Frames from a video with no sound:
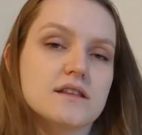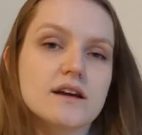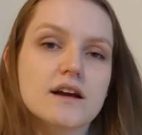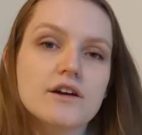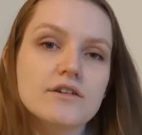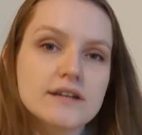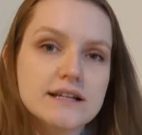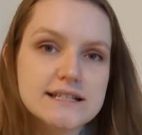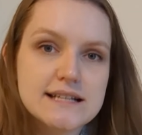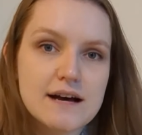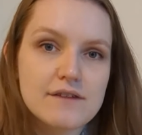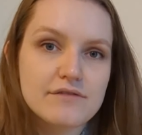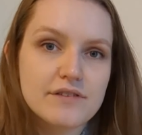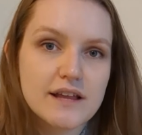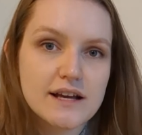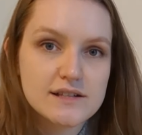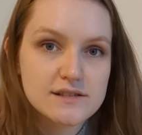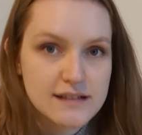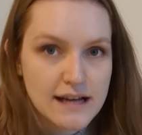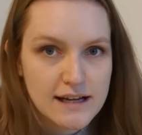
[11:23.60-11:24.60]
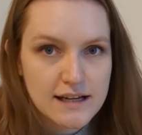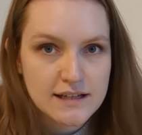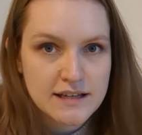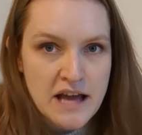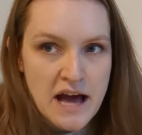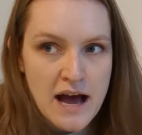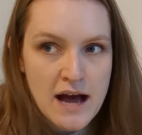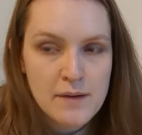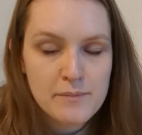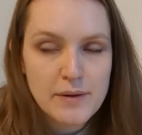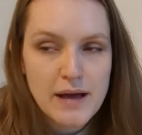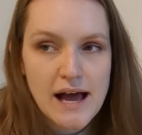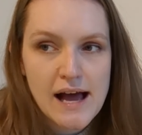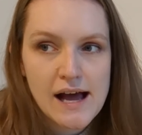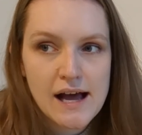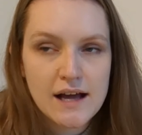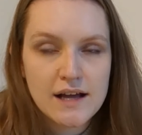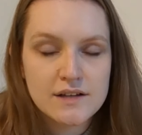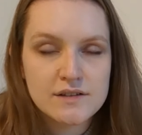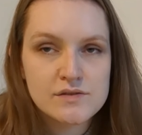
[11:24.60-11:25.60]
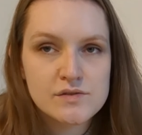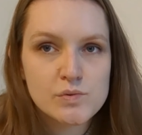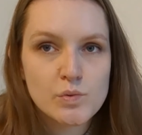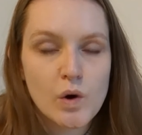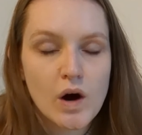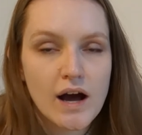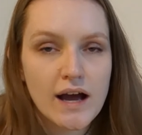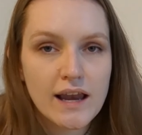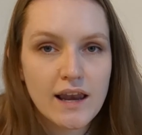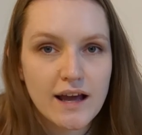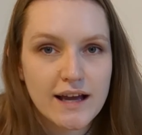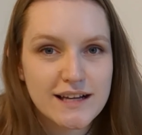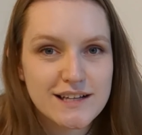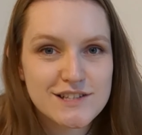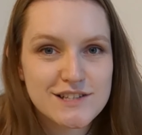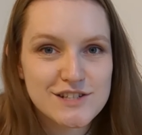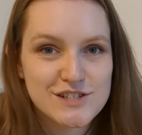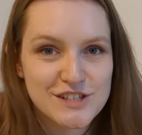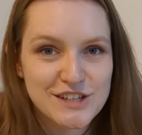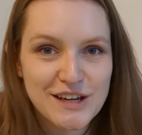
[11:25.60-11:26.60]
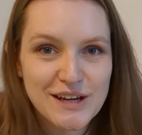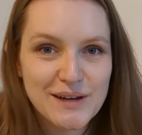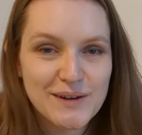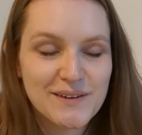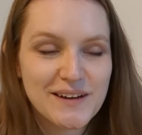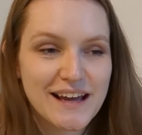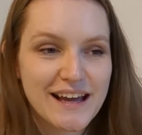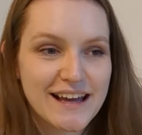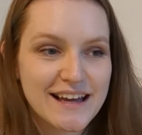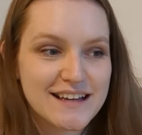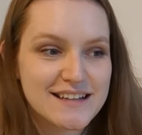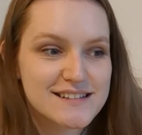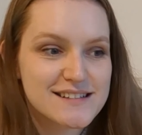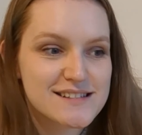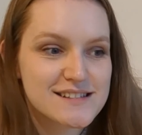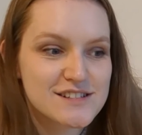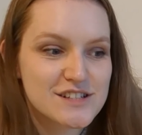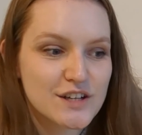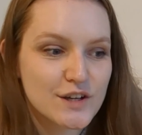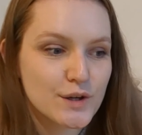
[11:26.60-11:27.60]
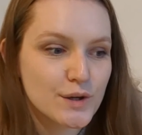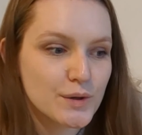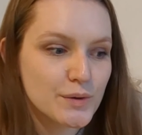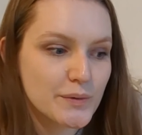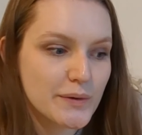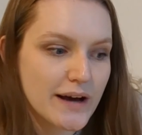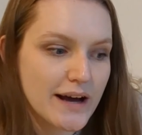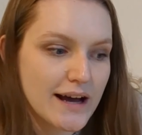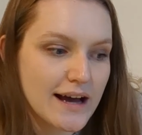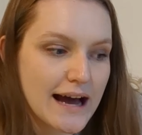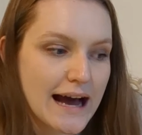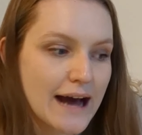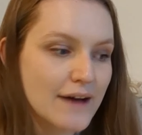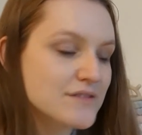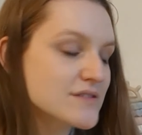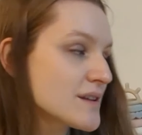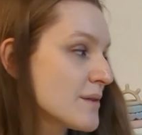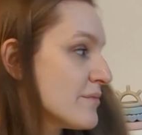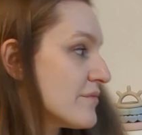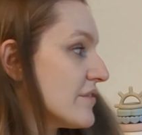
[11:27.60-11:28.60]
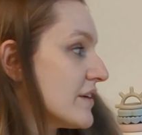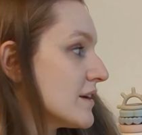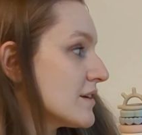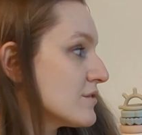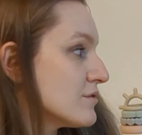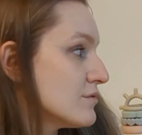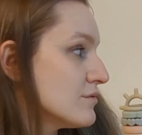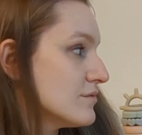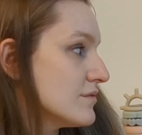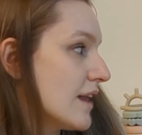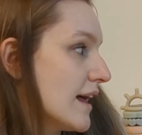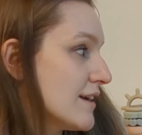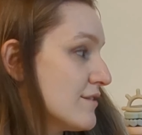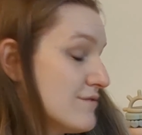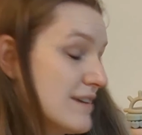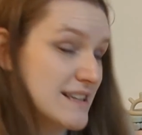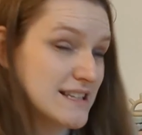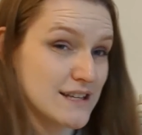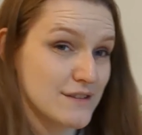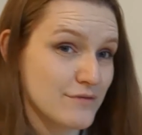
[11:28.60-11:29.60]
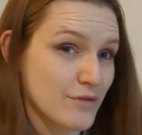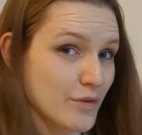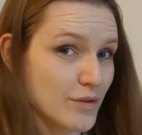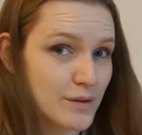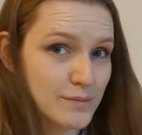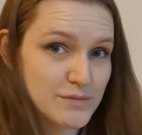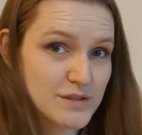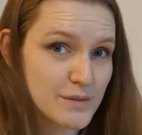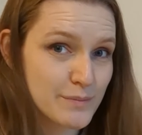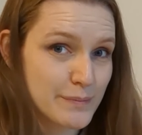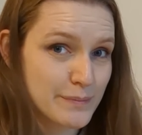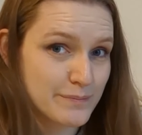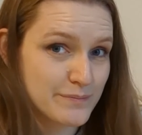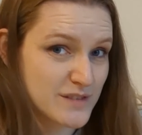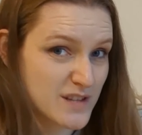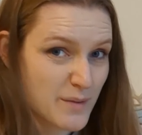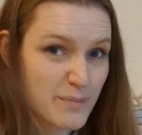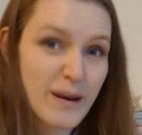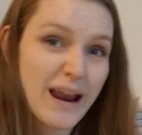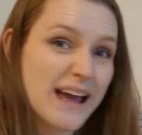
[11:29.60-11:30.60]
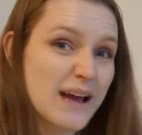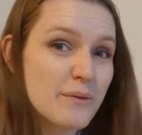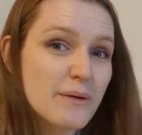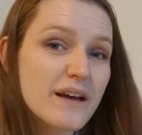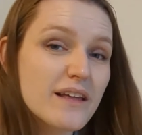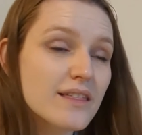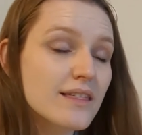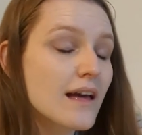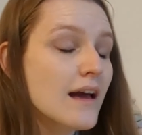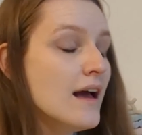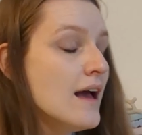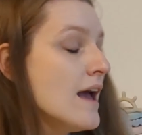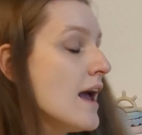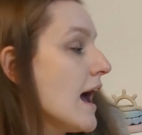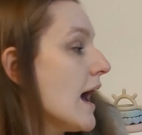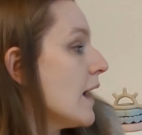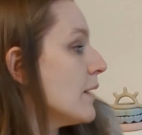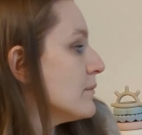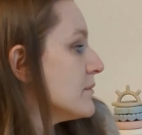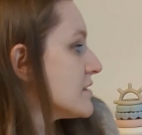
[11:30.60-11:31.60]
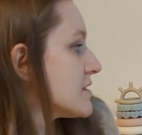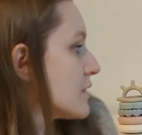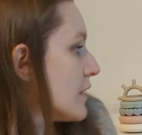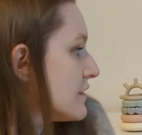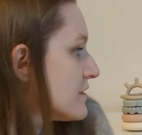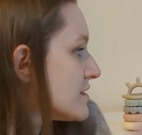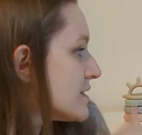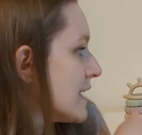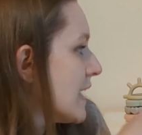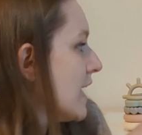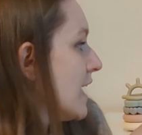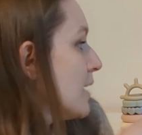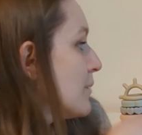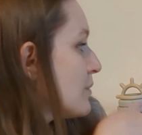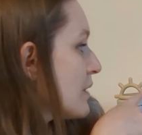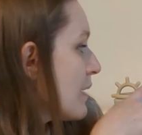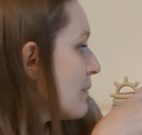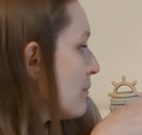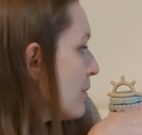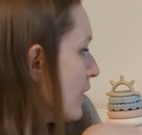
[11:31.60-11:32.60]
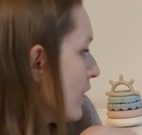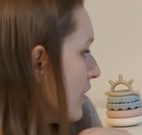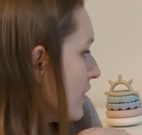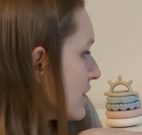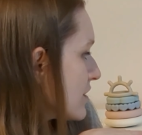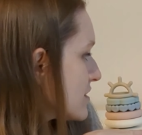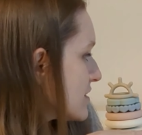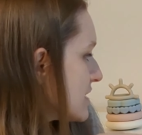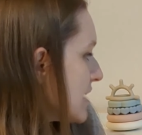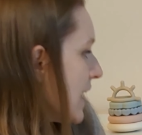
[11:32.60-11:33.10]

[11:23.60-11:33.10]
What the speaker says: they're currently down for their second nap, and what I like to do is to have something like ready for them to play with. So I've set up their blocks